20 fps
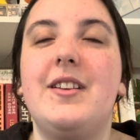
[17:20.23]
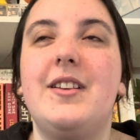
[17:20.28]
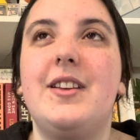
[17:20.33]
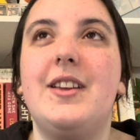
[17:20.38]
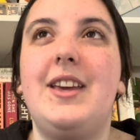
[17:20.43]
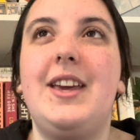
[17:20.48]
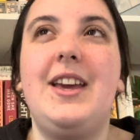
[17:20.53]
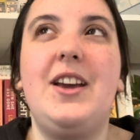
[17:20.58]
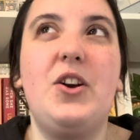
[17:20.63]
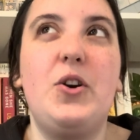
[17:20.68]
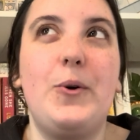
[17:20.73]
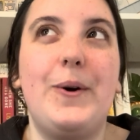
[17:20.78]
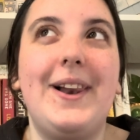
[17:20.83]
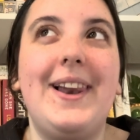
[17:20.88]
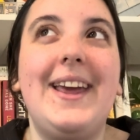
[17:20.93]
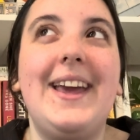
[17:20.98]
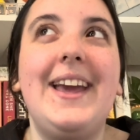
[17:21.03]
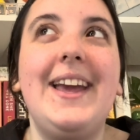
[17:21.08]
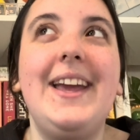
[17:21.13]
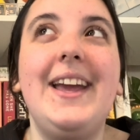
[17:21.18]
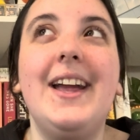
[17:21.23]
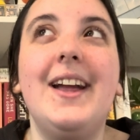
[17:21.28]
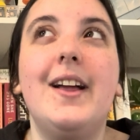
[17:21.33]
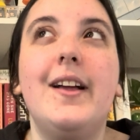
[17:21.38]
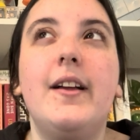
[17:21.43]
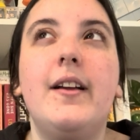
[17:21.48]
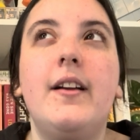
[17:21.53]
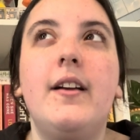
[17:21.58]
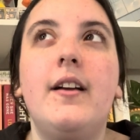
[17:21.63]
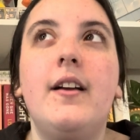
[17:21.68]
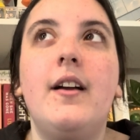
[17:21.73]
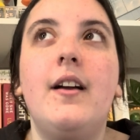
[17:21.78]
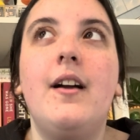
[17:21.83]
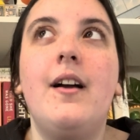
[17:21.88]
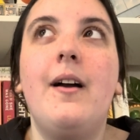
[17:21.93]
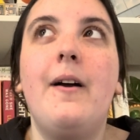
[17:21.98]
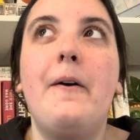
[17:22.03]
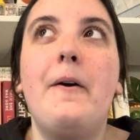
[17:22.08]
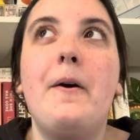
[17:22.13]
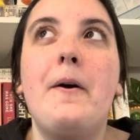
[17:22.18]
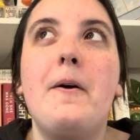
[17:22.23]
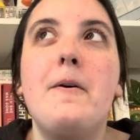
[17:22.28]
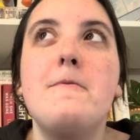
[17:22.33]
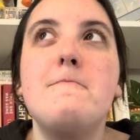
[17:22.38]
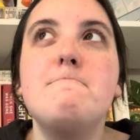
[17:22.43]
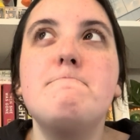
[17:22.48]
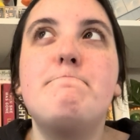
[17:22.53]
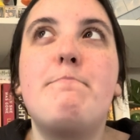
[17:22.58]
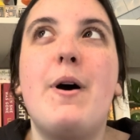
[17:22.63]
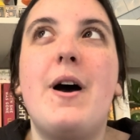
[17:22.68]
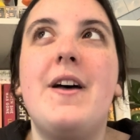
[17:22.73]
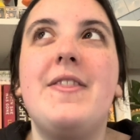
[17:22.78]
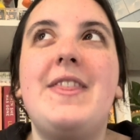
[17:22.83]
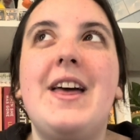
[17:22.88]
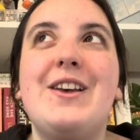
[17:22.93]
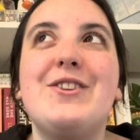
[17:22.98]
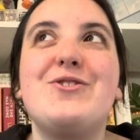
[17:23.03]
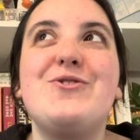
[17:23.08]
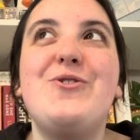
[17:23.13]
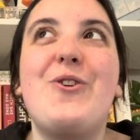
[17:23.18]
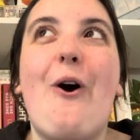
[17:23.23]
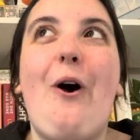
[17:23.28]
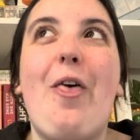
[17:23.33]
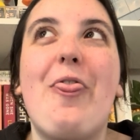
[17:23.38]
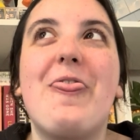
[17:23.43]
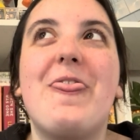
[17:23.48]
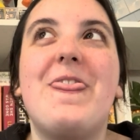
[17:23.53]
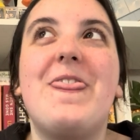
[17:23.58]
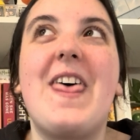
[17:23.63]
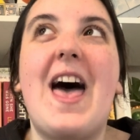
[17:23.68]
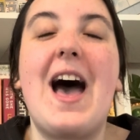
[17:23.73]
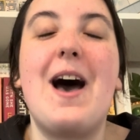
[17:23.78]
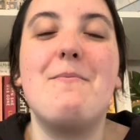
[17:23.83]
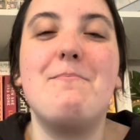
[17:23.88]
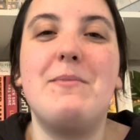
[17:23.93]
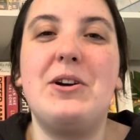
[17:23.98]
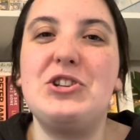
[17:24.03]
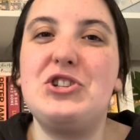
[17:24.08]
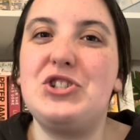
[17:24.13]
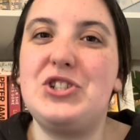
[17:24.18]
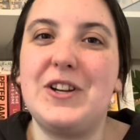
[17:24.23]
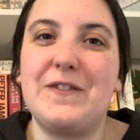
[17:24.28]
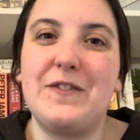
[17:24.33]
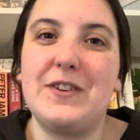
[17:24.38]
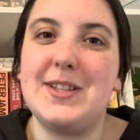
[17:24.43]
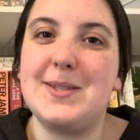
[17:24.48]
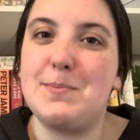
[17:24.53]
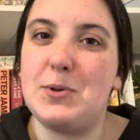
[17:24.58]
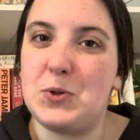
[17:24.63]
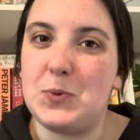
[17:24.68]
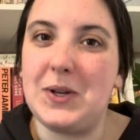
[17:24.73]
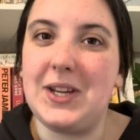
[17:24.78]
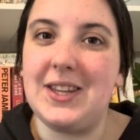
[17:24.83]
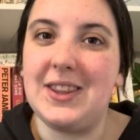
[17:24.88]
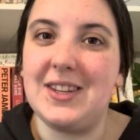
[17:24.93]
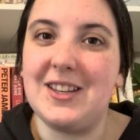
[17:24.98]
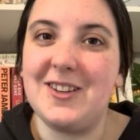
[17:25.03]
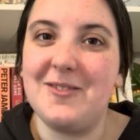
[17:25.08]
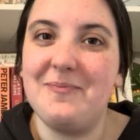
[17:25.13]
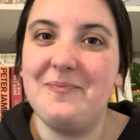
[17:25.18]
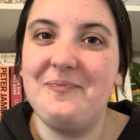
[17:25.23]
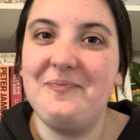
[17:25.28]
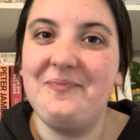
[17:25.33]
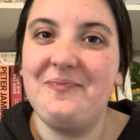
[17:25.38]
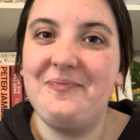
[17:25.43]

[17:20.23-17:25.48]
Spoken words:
equally, but there's not that much difference between them.